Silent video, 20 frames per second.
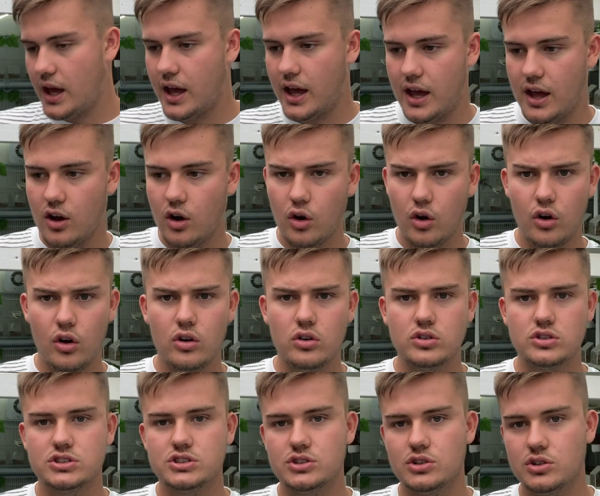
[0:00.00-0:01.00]
all
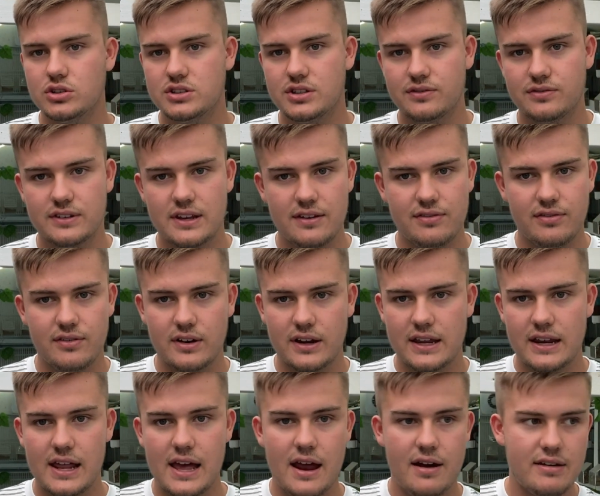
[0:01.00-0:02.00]
sorts of different
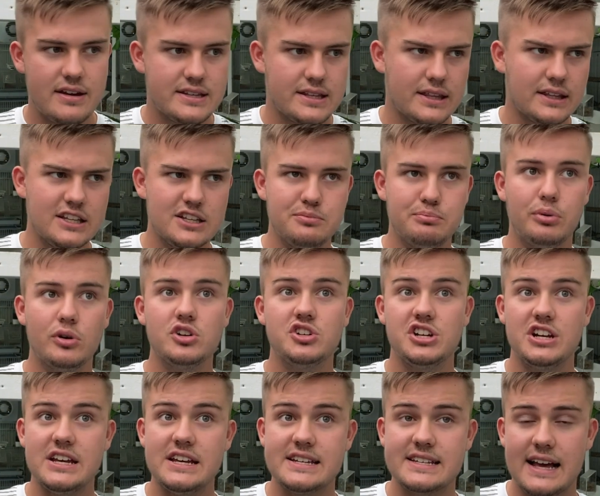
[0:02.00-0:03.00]
canaries. I think there's
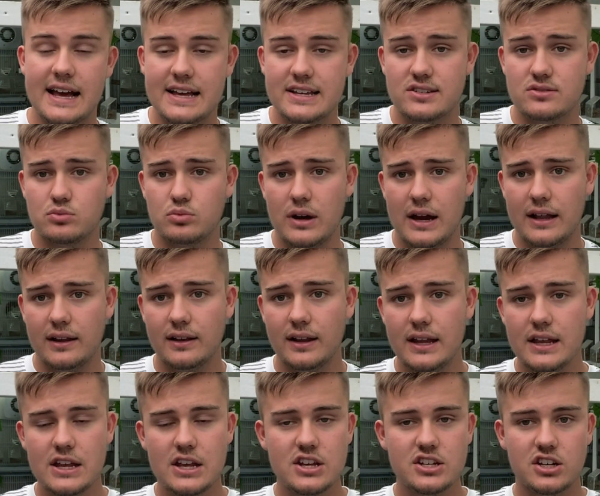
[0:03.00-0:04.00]
budgies as well.
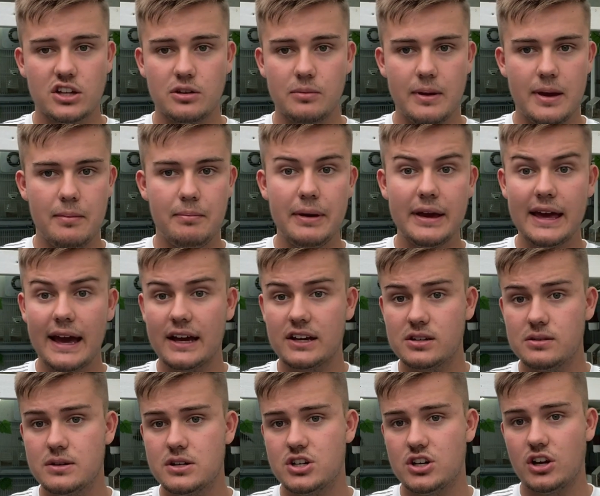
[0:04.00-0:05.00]
So there'll be a big
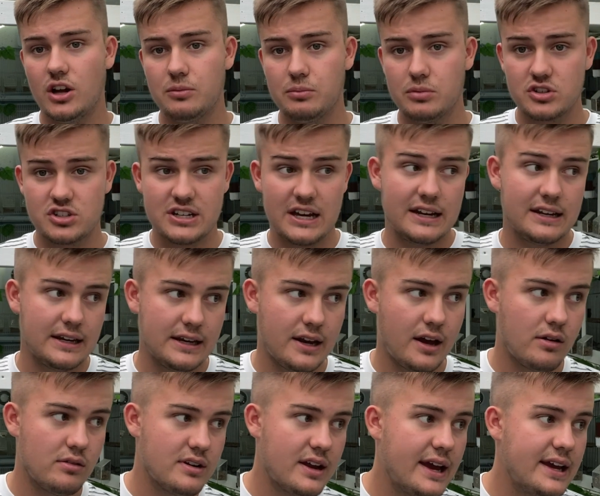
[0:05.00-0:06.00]
exhibition on, but sadly no
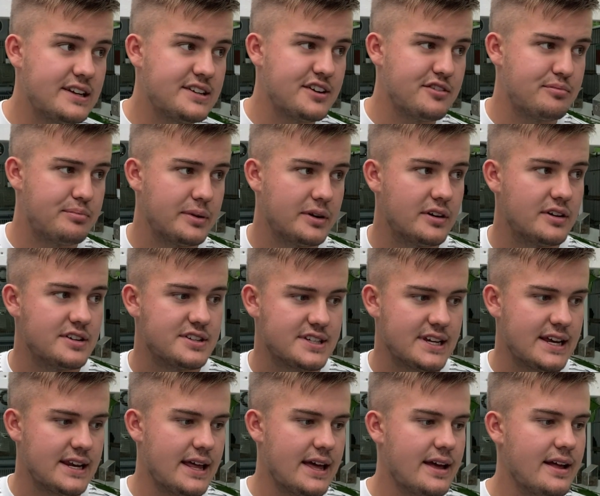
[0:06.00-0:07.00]
native birds
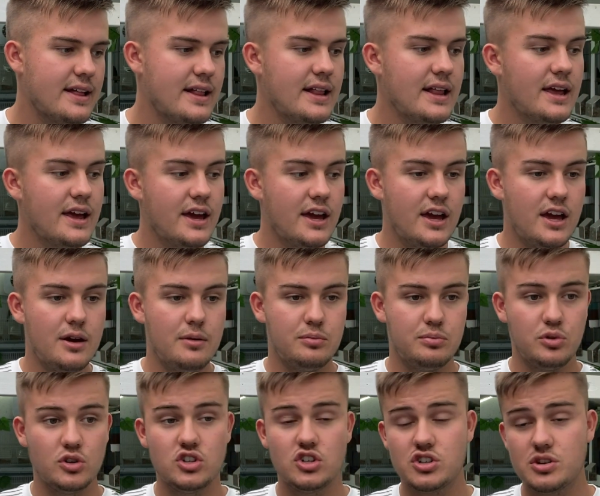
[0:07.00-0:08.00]
in it.
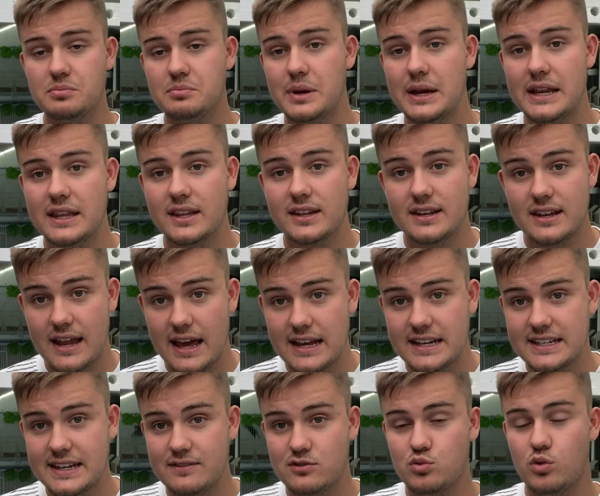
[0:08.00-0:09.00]
But it doesn't mean that
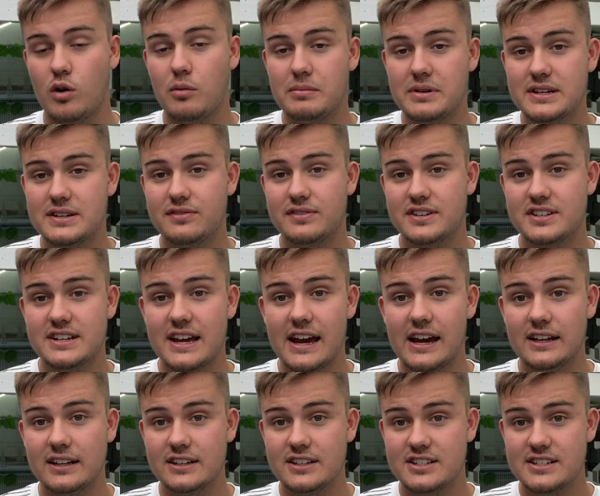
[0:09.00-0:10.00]
natives won't be for
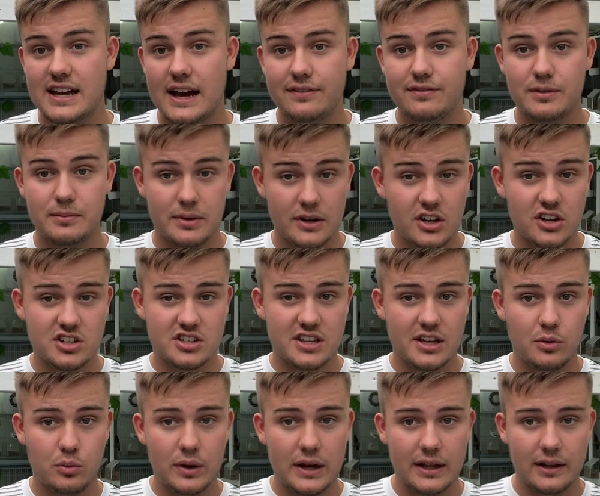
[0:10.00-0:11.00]
sale at Stafford, because they
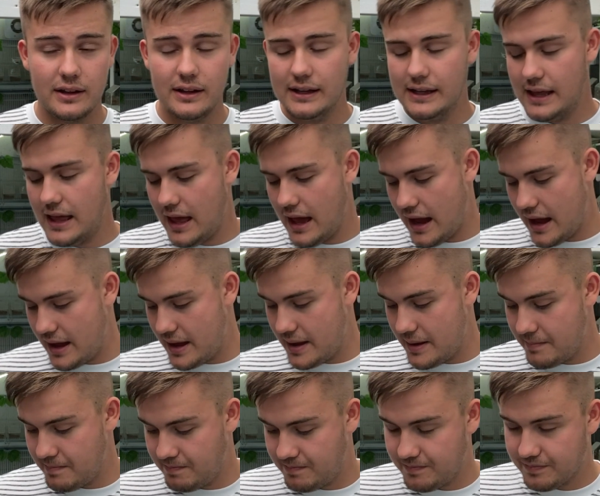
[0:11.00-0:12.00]
will.
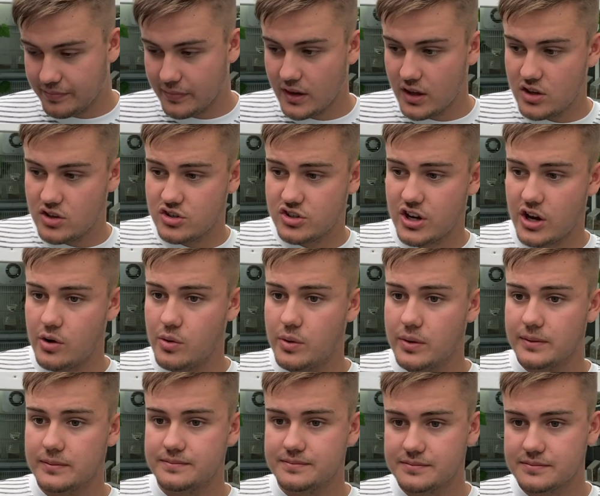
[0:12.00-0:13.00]
So
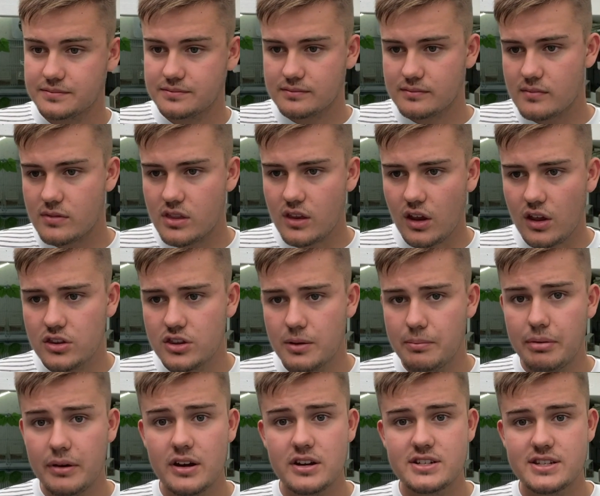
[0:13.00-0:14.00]
the
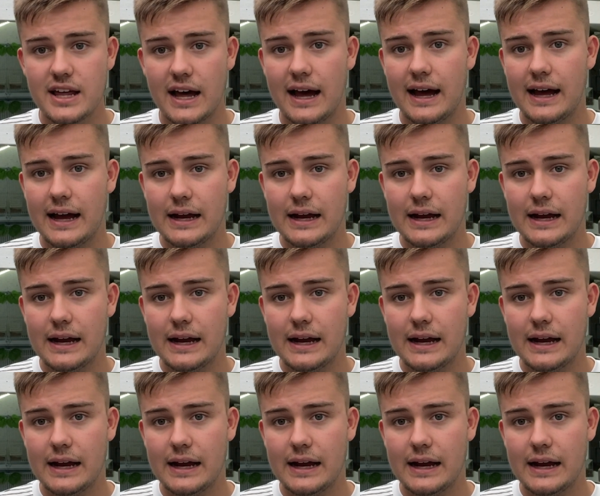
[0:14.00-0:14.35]
birds that I